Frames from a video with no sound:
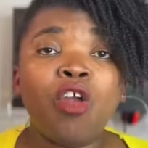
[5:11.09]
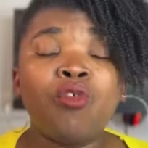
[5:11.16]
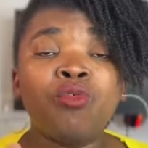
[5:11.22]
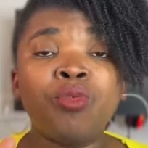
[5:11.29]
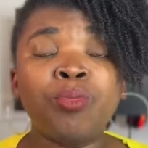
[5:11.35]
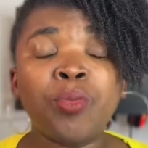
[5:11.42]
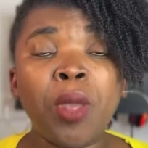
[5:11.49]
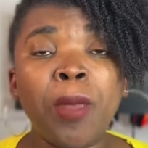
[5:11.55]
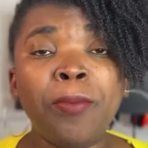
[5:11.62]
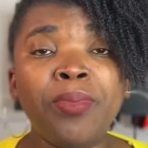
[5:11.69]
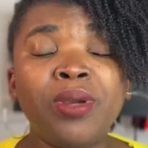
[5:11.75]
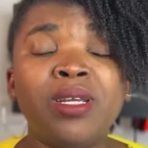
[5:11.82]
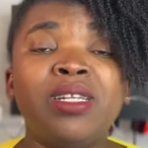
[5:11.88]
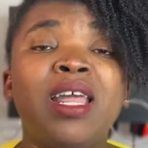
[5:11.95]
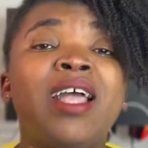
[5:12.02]

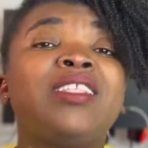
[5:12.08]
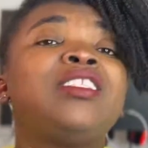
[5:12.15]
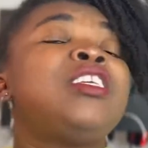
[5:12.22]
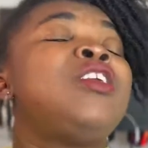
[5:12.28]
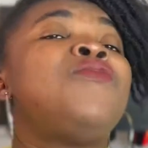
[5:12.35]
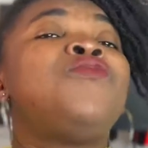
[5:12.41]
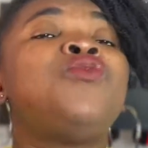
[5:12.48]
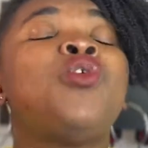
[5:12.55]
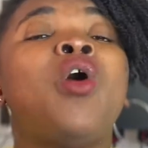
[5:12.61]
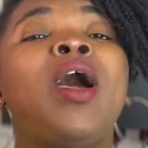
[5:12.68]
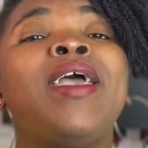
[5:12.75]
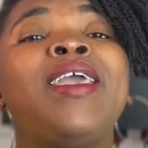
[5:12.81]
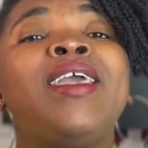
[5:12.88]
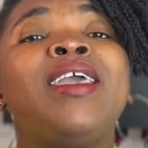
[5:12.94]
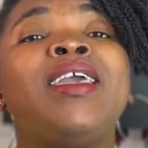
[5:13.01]
Remember that if you
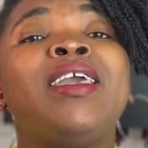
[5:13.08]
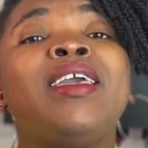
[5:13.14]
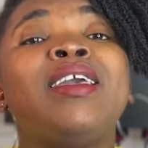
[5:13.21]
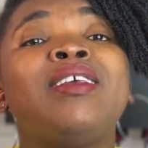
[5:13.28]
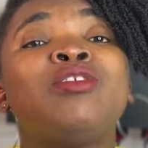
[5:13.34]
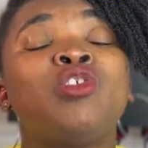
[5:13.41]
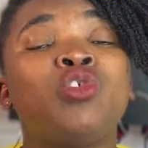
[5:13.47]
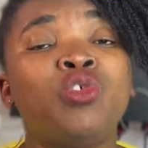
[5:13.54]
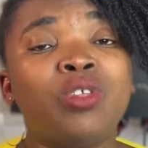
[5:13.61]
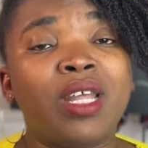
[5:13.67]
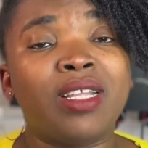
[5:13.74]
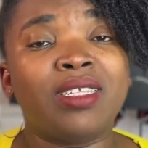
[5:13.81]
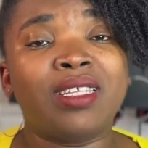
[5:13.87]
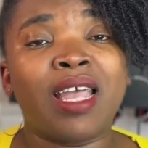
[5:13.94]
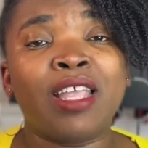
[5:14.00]
are a
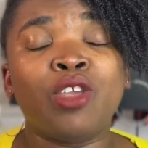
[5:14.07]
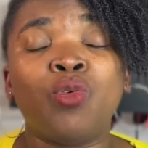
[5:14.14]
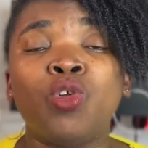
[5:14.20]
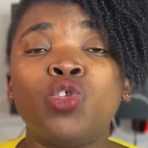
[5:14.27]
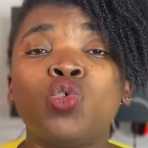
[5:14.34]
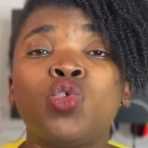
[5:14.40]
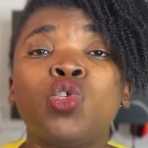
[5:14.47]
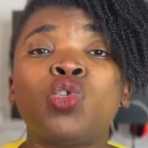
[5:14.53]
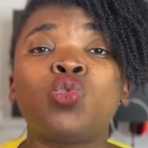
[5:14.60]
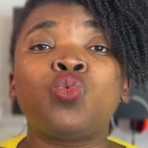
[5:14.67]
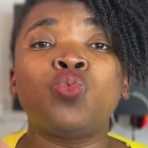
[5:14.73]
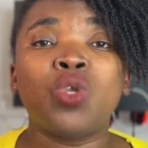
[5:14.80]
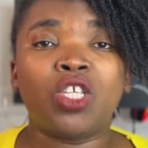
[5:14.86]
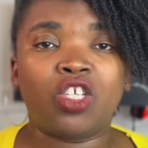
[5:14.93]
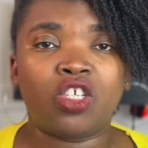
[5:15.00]
student and you want to
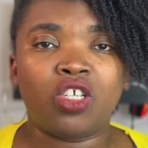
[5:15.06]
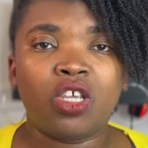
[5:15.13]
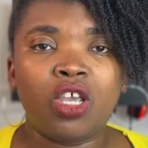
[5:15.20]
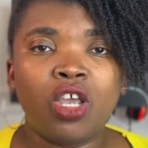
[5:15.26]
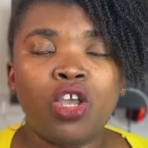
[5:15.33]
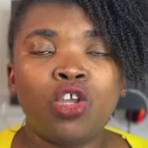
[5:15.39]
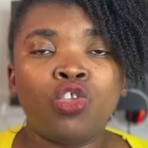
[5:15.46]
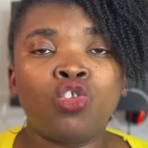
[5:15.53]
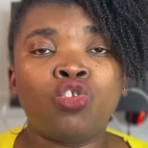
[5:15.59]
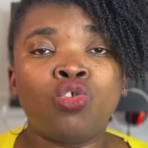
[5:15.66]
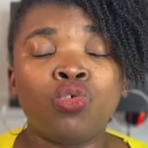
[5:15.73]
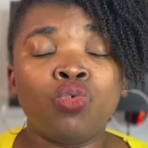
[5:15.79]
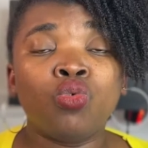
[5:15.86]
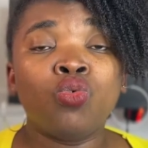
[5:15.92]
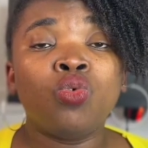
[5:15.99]
switch
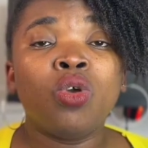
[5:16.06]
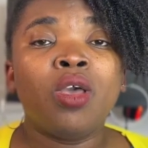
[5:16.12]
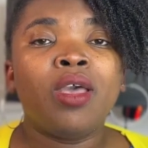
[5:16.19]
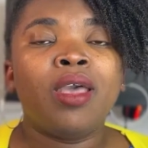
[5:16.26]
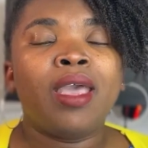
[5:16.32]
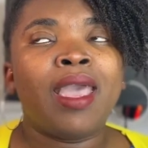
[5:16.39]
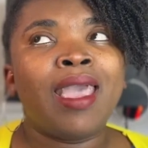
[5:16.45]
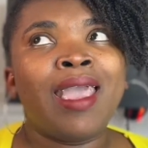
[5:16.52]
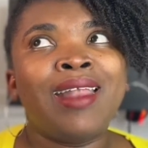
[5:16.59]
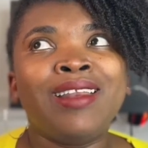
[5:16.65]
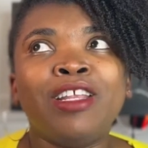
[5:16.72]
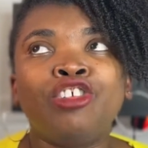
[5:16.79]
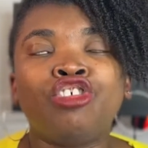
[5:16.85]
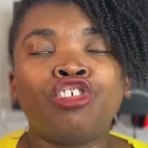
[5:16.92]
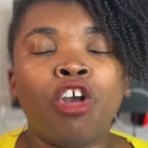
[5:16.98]
to
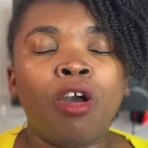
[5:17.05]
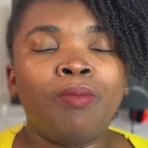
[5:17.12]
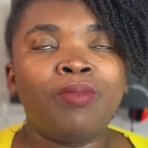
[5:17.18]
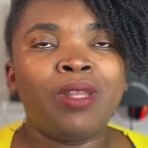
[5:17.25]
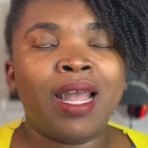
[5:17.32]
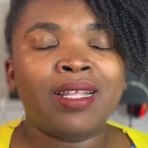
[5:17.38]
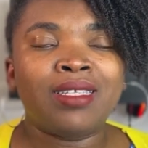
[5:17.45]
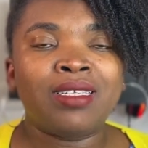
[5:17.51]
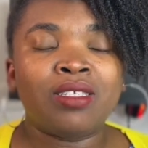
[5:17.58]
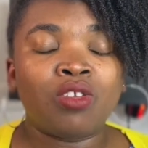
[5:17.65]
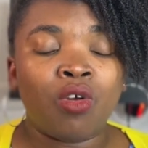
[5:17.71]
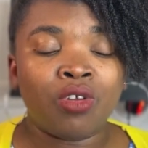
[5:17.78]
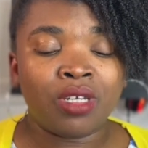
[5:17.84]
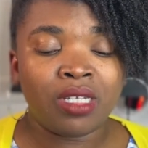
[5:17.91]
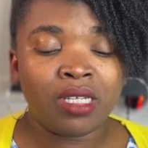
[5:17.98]
any job that is
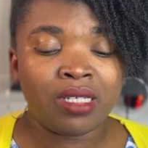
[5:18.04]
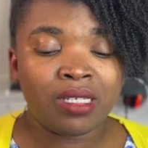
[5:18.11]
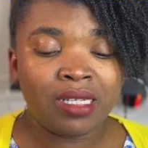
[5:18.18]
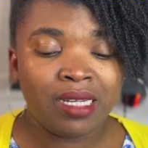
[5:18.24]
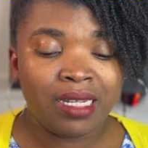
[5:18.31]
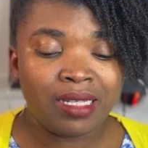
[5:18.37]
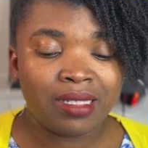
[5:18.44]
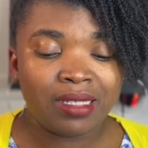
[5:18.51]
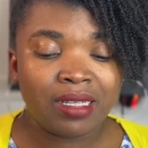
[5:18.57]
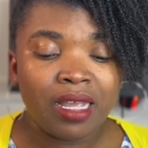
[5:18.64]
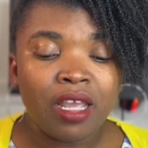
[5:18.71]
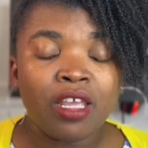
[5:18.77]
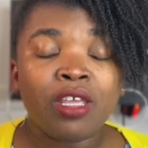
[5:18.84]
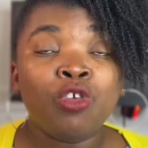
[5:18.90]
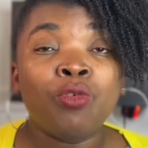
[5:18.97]
on this list,
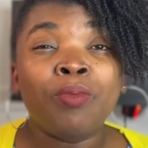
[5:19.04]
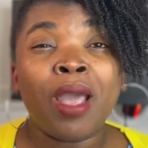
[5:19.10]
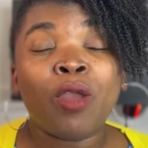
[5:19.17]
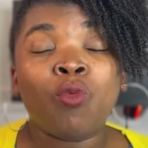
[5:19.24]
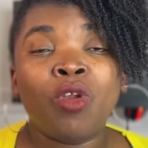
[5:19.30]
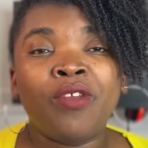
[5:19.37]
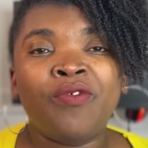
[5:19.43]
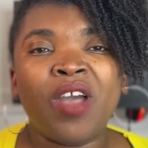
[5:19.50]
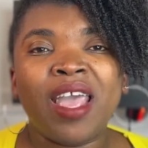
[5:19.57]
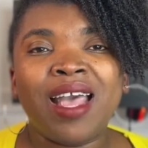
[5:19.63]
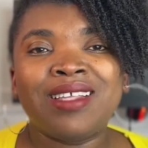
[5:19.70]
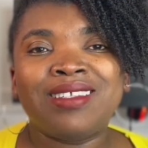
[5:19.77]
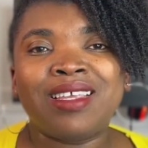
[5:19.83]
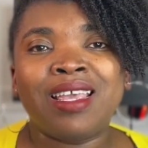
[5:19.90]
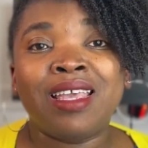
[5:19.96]
you might qualify
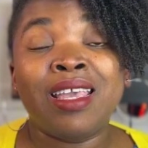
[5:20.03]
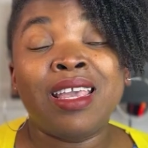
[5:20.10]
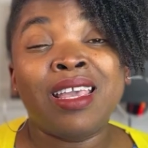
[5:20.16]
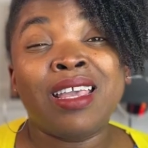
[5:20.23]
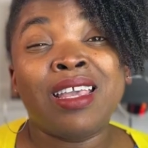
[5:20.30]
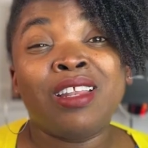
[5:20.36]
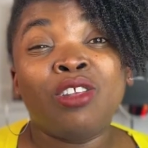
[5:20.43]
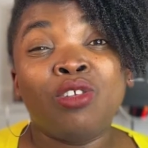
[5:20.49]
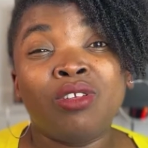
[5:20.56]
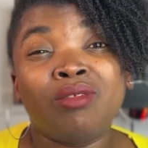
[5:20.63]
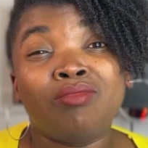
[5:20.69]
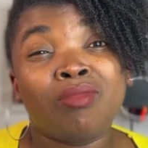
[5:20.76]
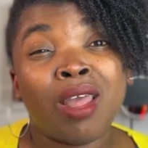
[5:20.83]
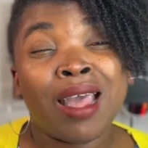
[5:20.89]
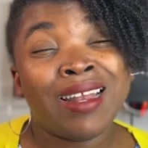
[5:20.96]
as an
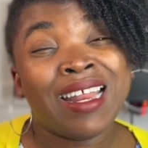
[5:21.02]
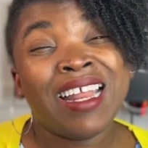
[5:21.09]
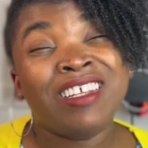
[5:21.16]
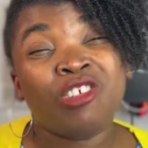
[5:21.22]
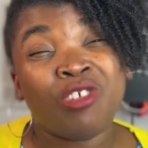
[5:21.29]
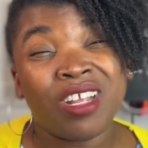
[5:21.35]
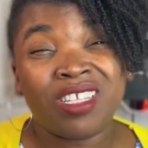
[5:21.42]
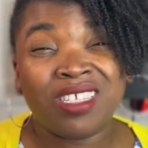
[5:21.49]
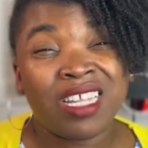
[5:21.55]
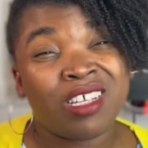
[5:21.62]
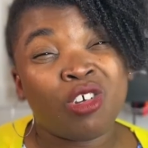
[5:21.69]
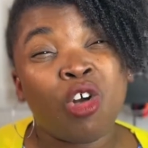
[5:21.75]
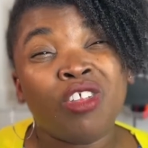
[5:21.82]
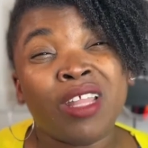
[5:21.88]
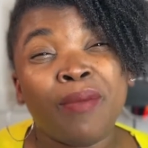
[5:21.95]
entrant. They
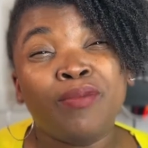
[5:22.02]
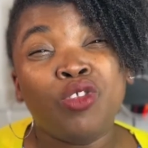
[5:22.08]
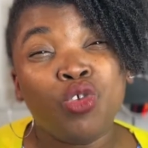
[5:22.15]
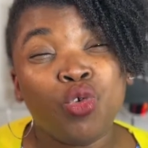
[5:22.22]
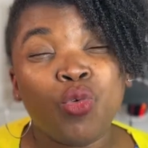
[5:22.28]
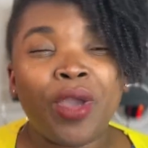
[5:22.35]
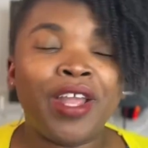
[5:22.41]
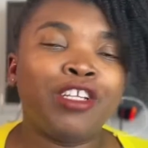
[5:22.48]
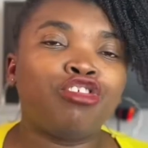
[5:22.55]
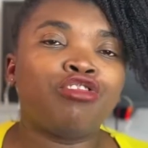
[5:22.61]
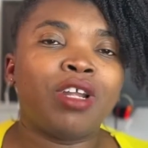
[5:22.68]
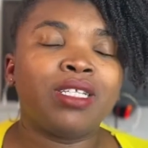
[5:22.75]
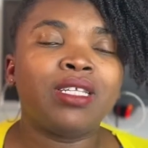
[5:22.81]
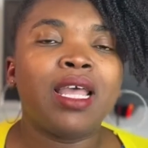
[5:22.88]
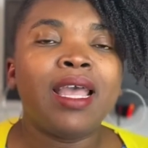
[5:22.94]
call them new
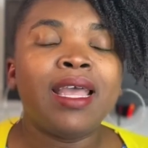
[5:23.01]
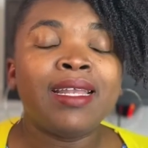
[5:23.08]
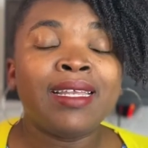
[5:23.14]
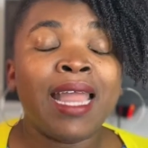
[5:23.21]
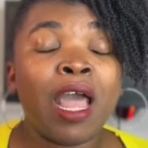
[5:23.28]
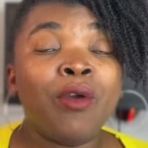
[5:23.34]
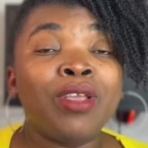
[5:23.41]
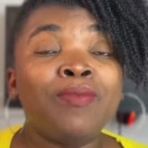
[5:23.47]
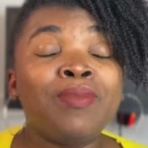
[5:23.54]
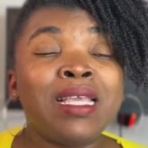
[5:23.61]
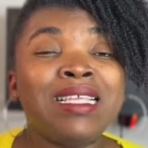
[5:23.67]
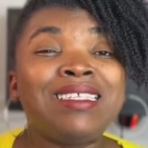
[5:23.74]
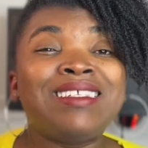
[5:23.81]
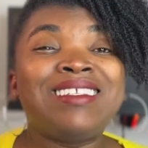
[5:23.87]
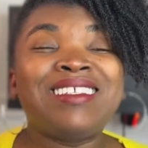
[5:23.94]
entrants. Now it
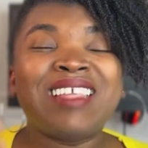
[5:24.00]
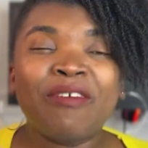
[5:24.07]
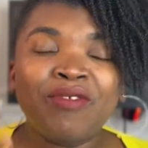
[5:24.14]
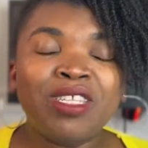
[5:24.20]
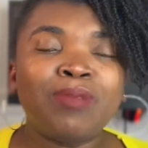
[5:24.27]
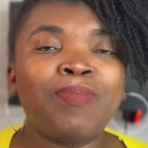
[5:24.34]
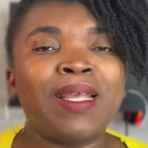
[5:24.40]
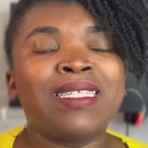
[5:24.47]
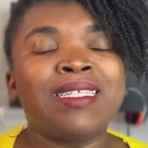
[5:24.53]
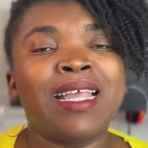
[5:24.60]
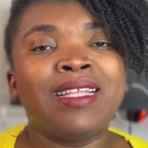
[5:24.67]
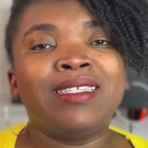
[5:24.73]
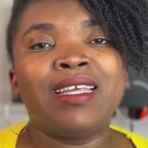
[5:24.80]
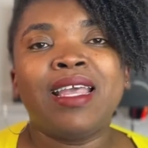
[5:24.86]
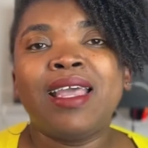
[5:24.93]
means
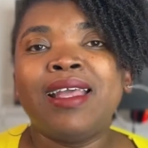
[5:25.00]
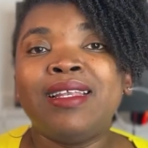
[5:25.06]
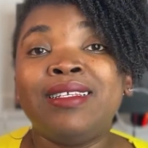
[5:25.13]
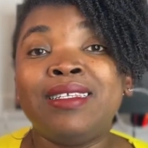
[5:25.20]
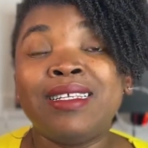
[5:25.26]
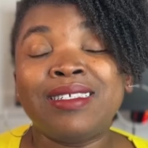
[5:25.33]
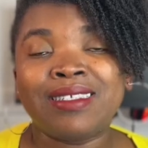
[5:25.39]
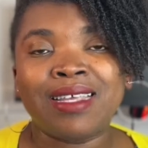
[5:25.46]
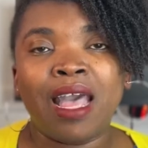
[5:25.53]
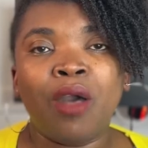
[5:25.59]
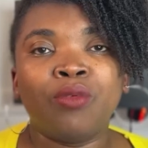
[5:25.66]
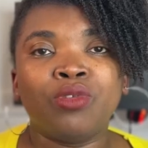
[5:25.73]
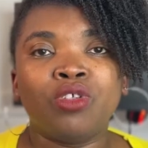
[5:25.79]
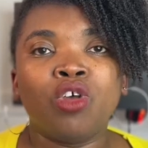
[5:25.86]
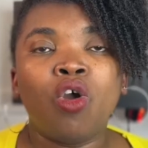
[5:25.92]
70%
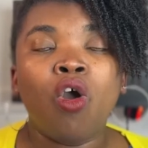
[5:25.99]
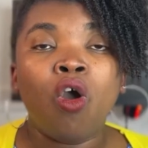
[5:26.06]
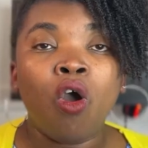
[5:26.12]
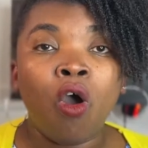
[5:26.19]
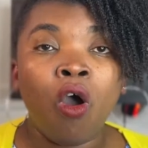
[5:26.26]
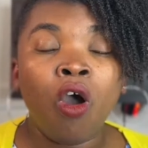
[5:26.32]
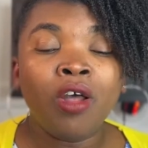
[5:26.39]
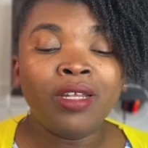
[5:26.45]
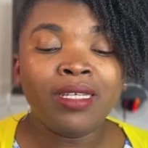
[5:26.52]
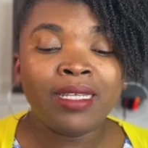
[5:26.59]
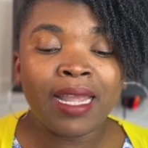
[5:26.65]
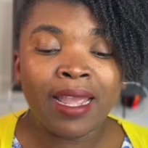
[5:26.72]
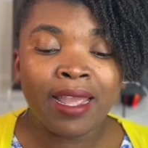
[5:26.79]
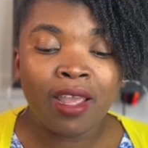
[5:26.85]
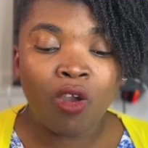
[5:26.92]
discount on
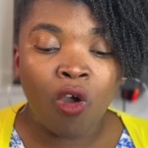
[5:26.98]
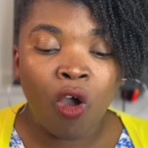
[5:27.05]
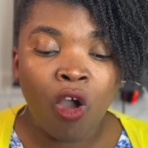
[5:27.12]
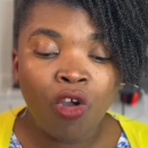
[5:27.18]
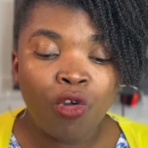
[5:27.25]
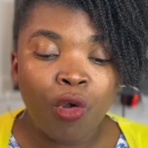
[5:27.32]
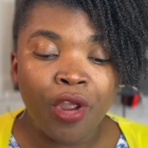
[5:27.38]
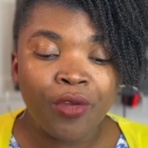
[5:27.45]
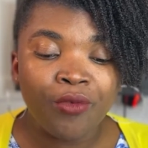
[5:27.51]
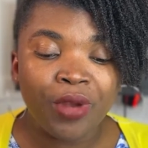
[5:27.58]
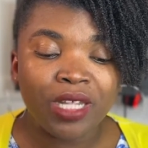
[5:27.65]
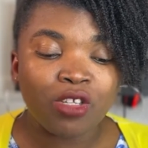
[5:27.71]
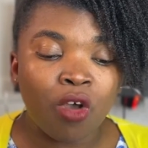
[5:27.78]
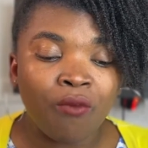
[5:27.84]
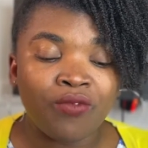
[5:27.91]
the ongoing
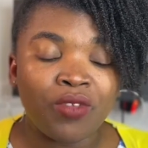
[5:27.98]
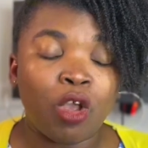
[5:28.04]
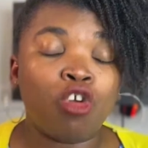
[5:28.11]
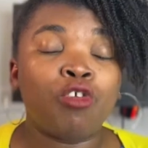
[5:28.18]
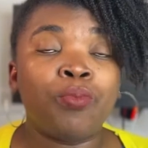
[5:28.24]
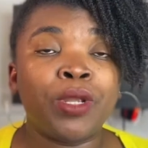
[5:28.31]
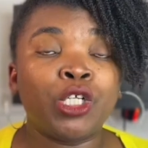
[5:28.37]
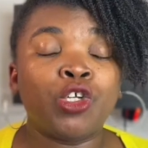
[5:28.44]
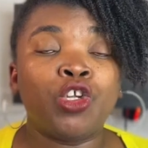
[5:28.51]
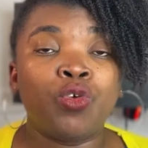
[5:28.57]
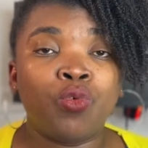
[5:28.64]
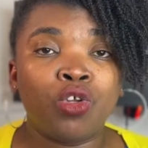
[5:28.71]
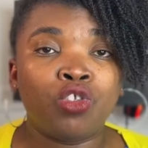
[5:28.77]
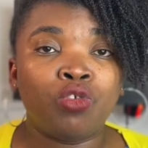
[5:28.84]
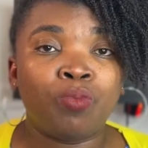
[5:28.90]
rate of the occupation you
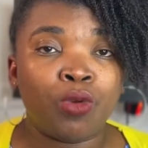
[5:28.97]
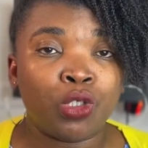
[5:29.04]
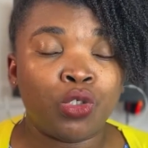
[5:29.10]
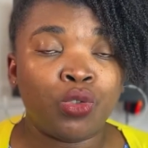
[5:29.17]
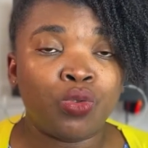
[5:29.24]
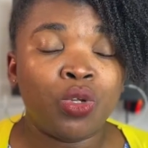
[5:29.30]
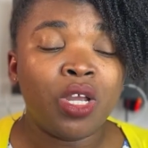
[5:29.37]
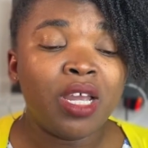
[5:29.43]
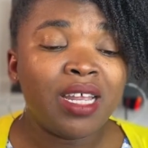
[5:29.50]
want to pursue.